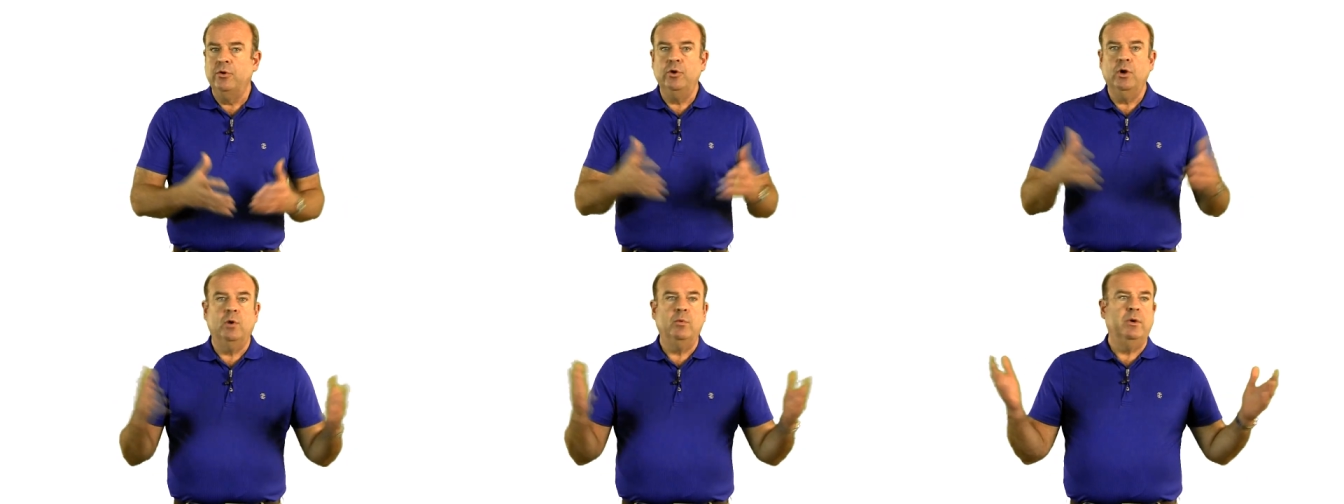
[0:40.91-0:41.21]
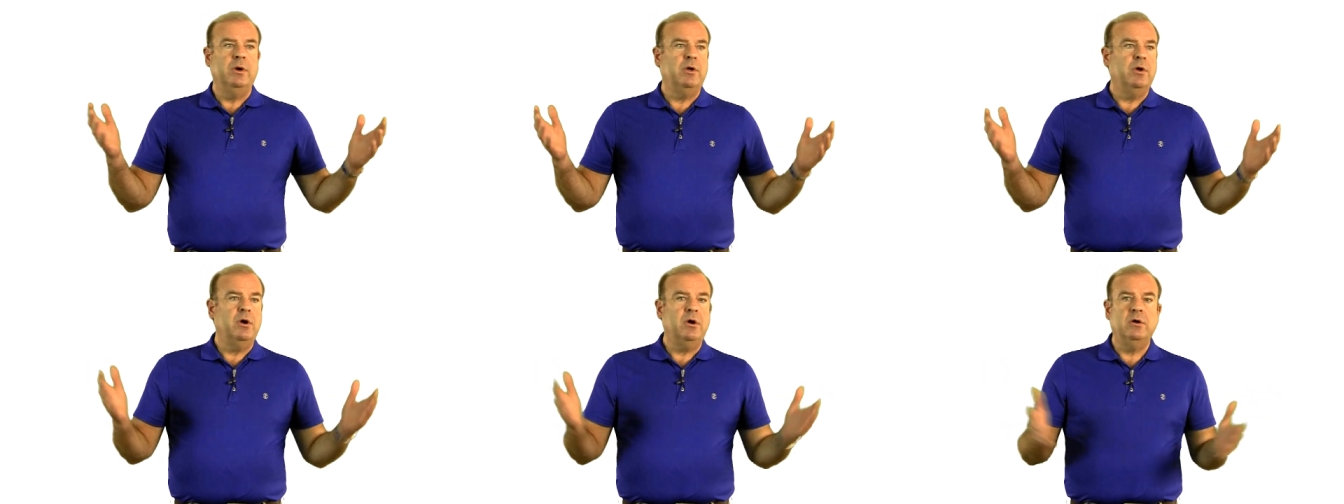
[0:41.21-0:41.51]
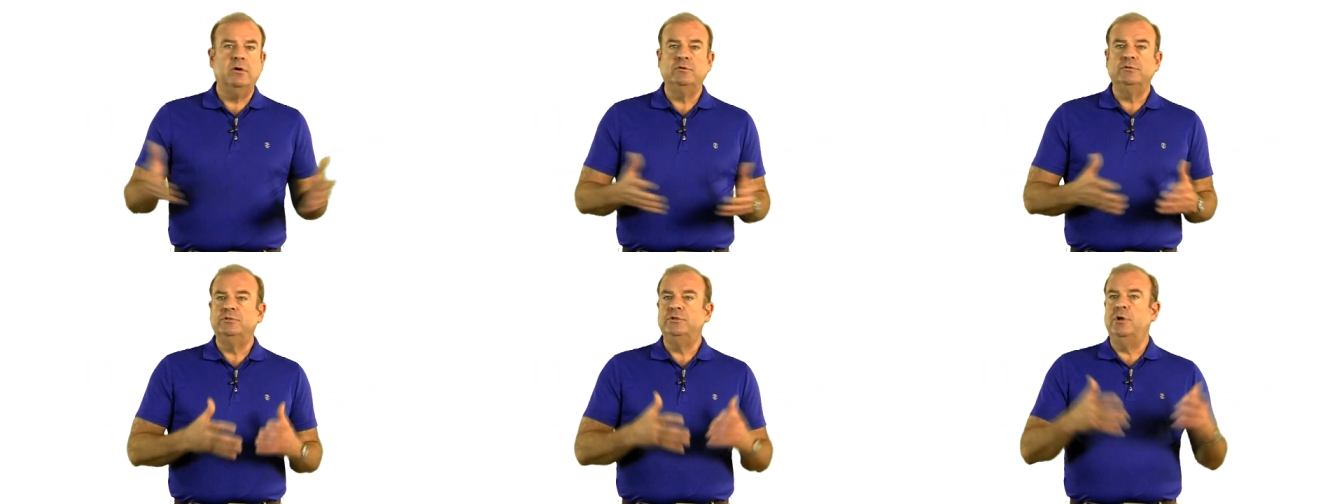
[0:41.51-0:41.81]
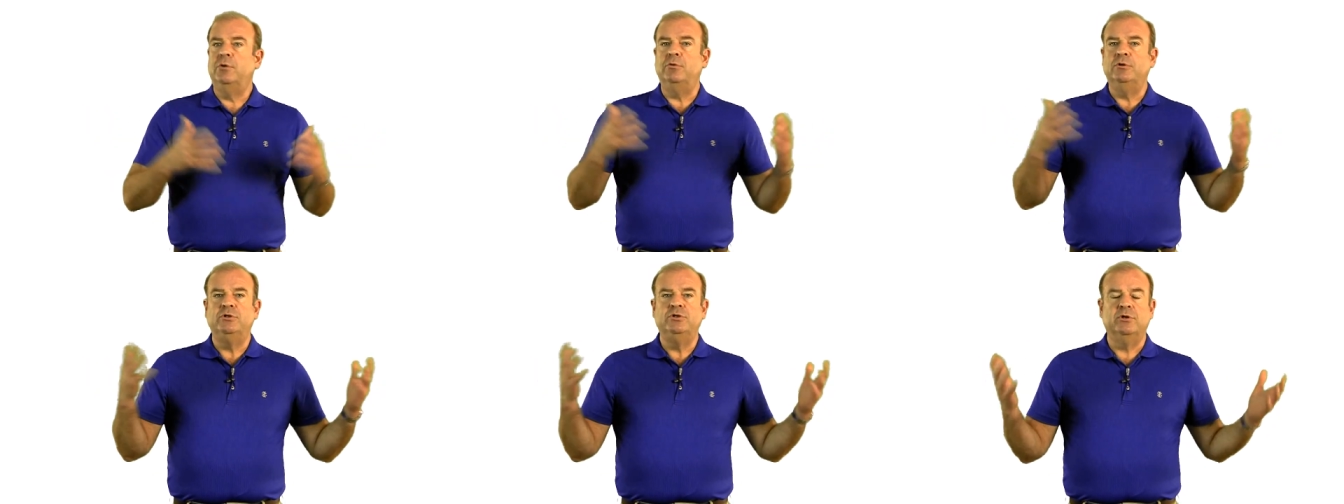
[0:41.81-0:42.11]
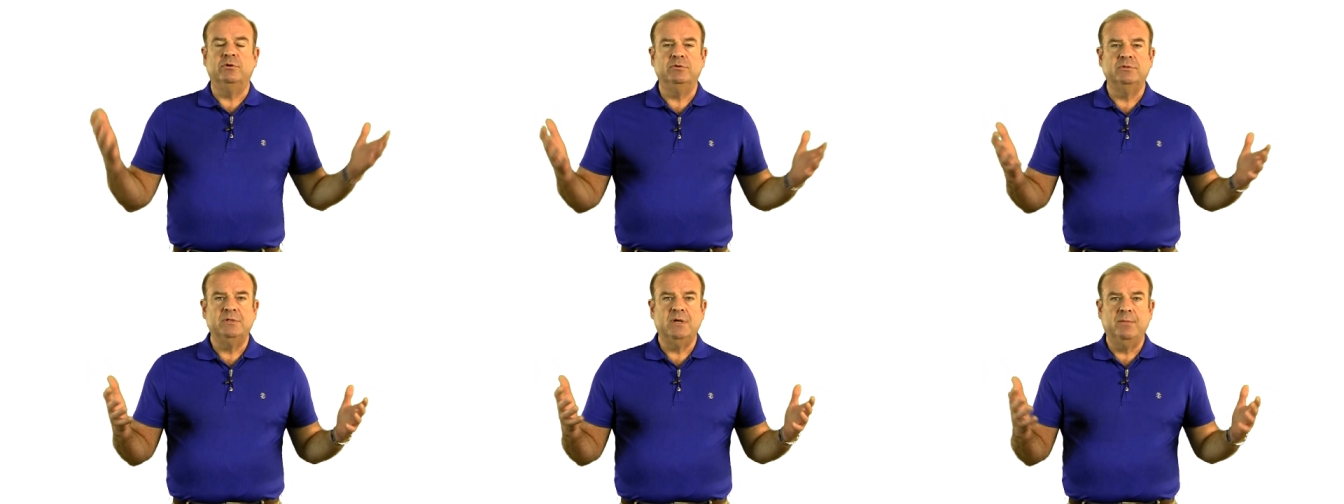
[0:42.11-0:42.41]
no one calls, no one
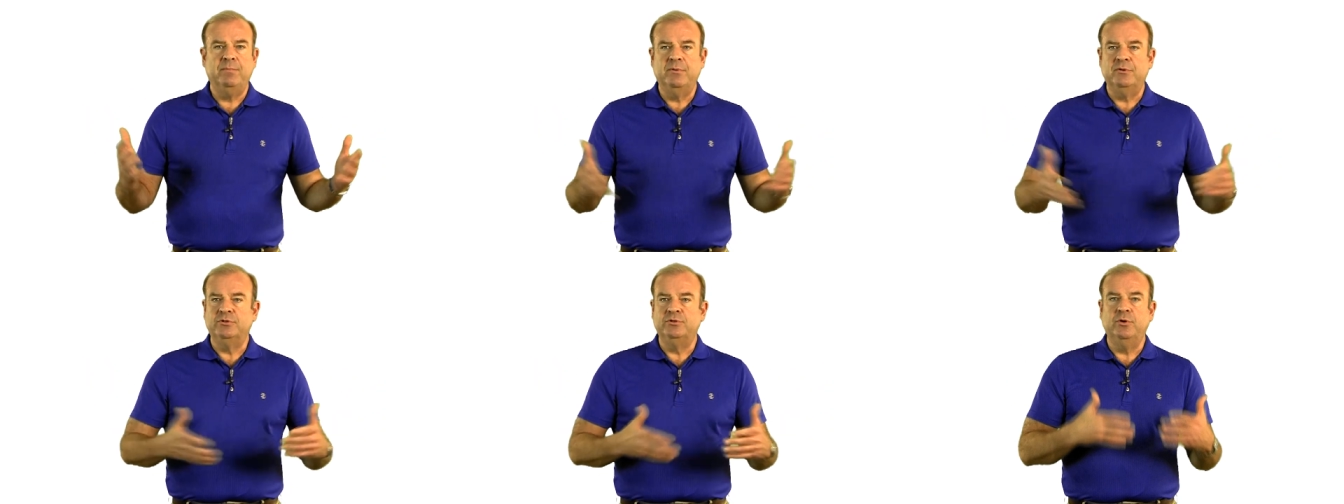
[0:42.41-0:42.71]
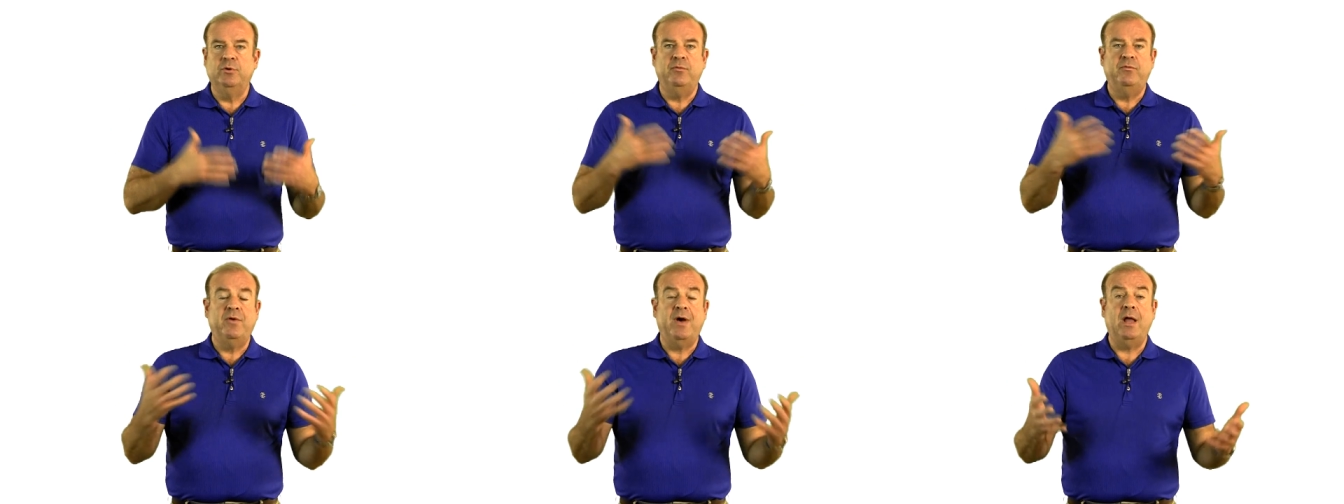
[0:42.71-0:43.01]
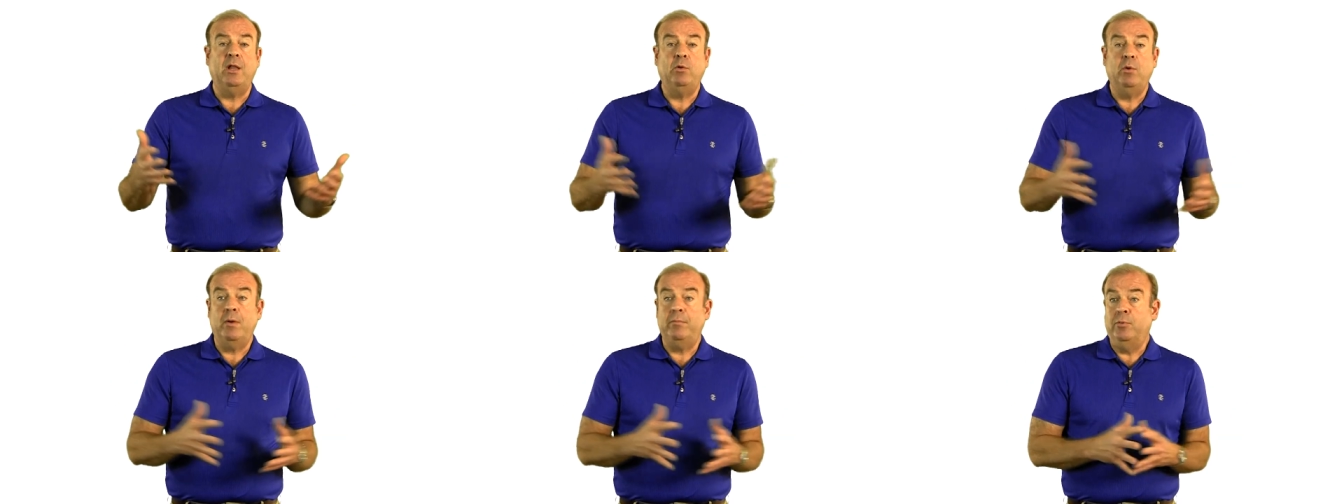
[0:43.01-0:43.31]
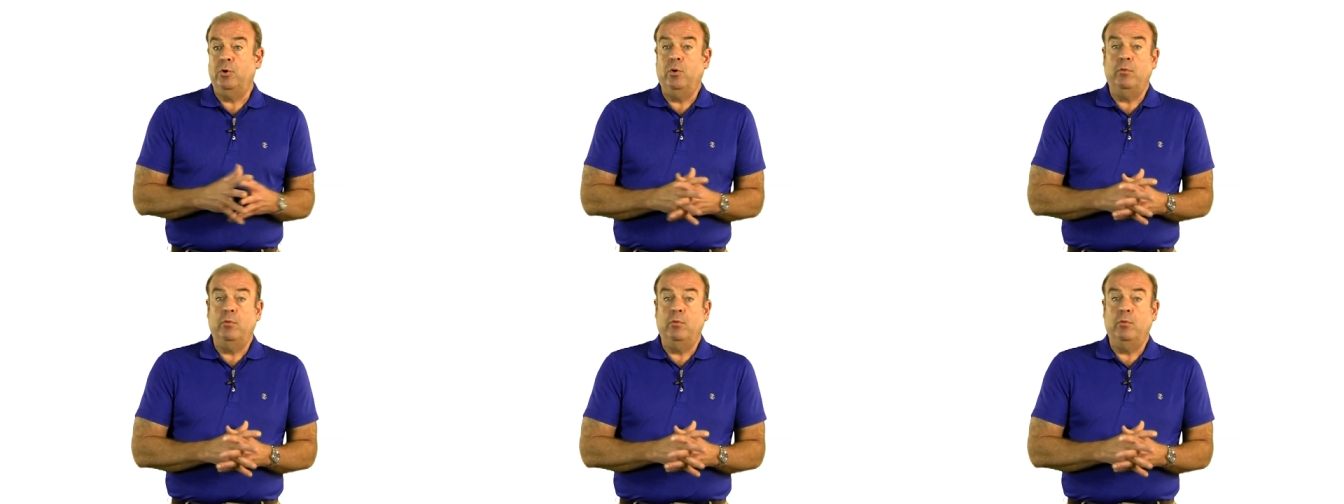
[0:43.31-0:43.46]
shows up, there's no follow-up,